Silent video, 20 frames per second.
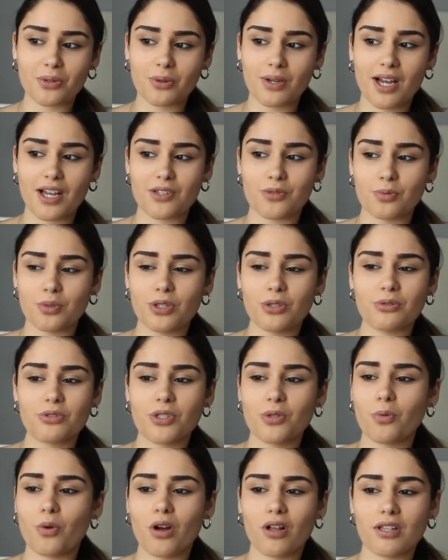Guys, we use
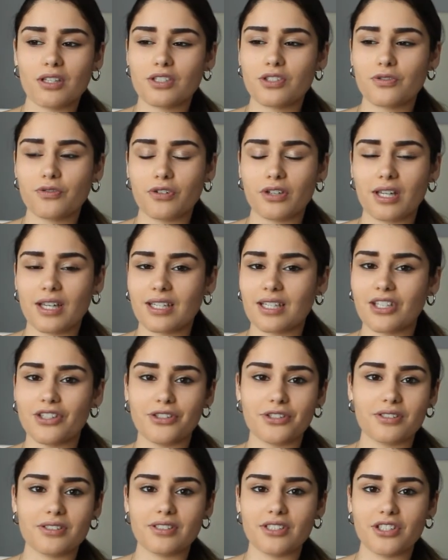our wallets for like
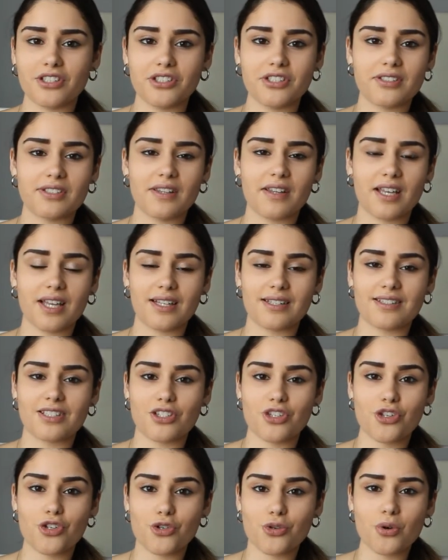years and years and they get
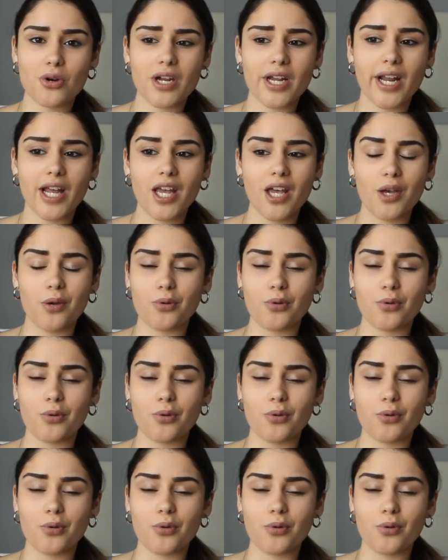destroyed.